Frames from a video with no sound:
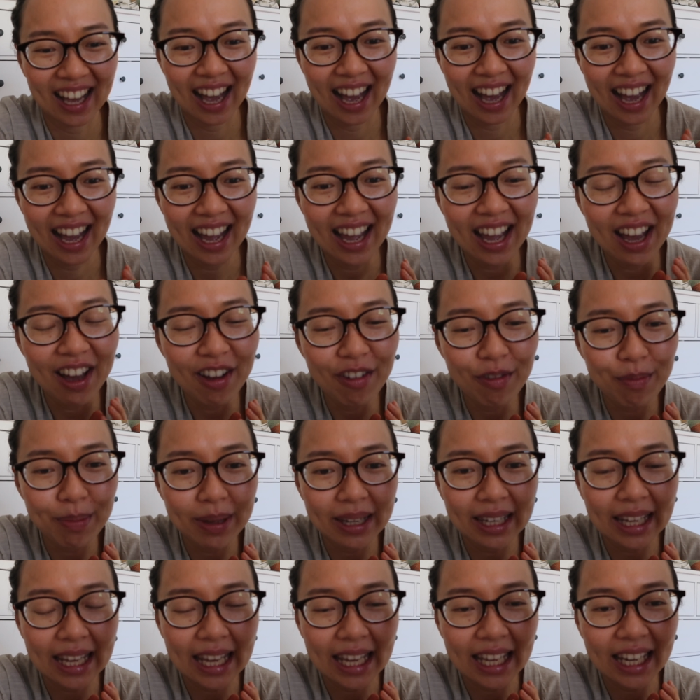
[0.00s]
I have
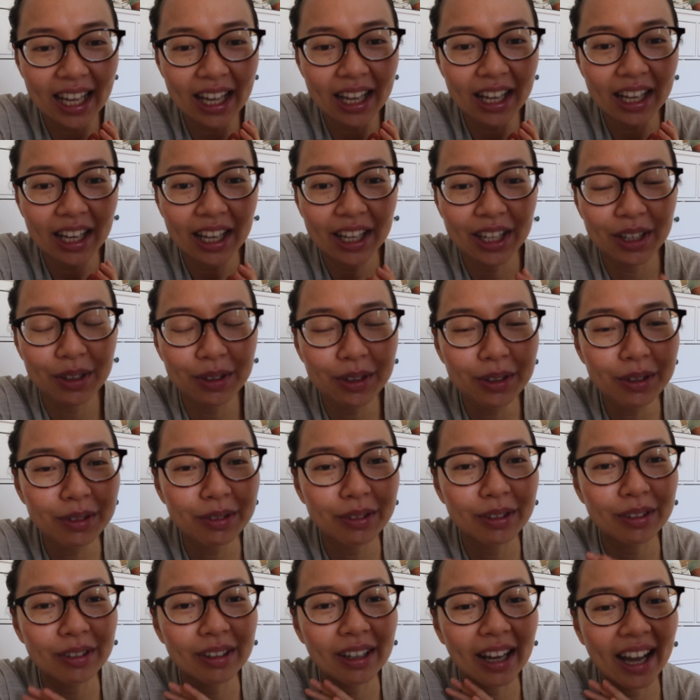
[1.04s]
been eating, you
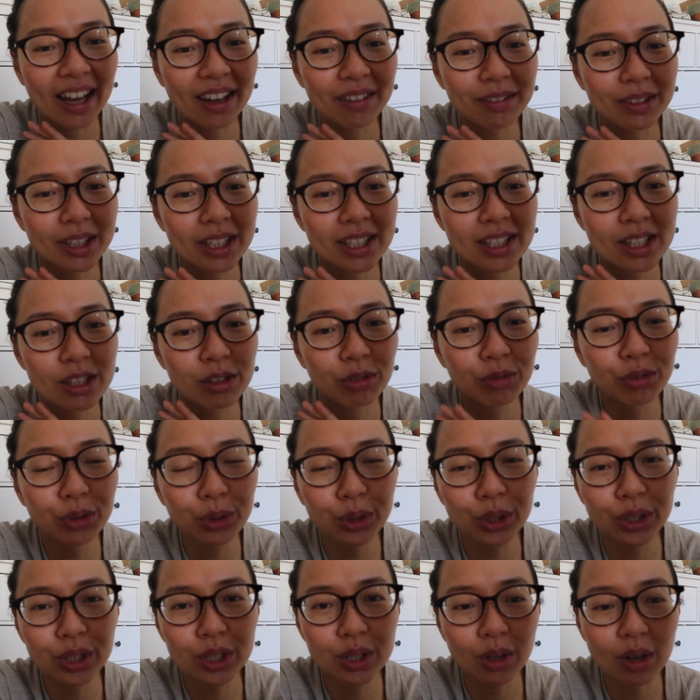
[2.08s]
know, I have this
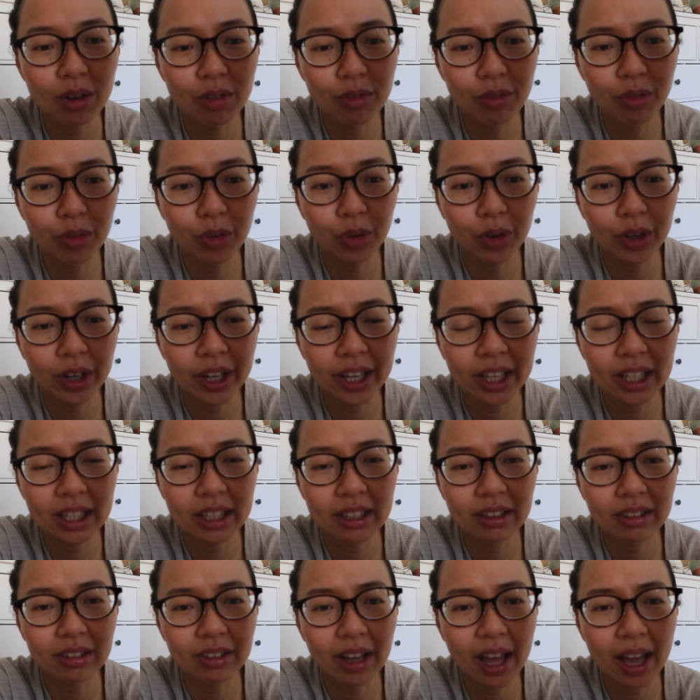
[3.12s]
food to avoid
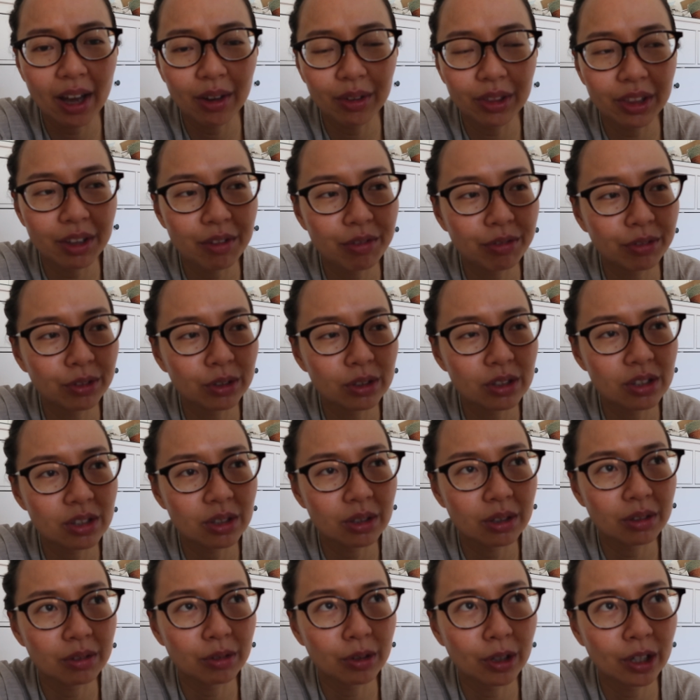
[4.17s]
or healthy foods
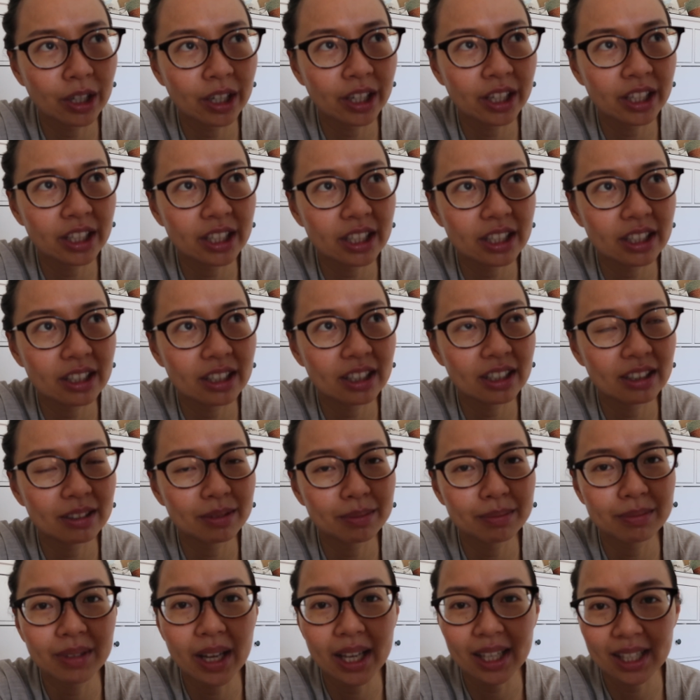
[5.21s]
to avoid
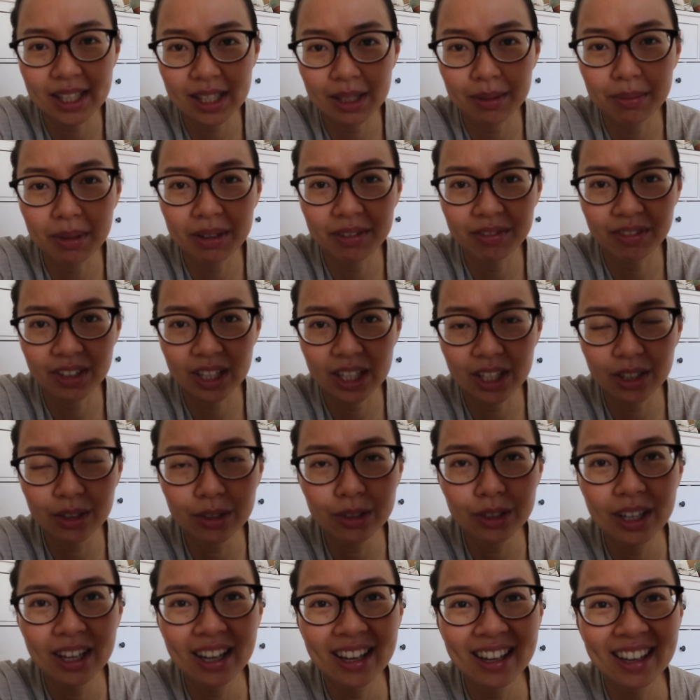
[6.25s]
eczema
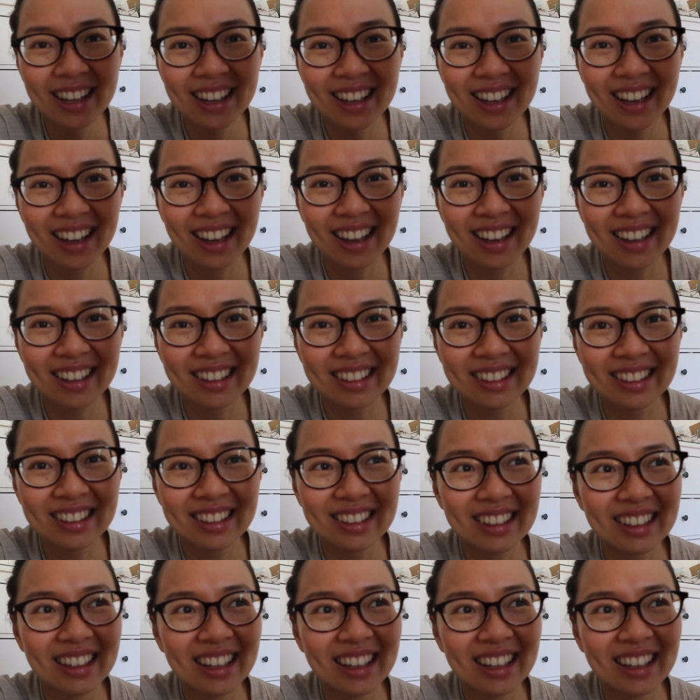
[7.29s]
video, and